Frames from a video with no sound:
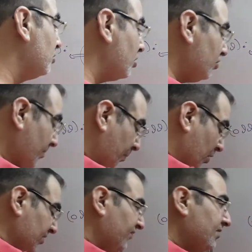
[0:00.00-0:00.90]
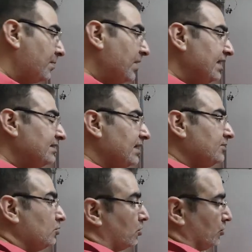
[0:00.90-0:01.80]
Now suppose if somebody says,
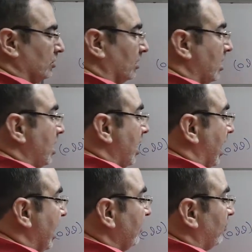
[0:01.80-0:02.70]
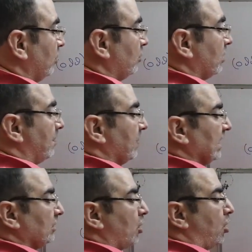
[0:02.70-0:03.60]
no sir, I want to
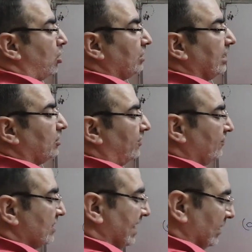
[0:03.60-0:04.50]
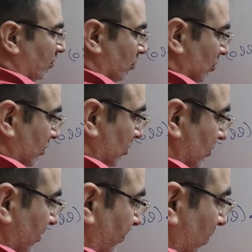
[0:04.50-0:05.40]
complete the octet of nitrogen.
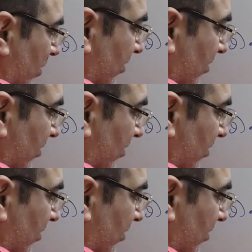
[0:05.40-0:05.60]
Suppose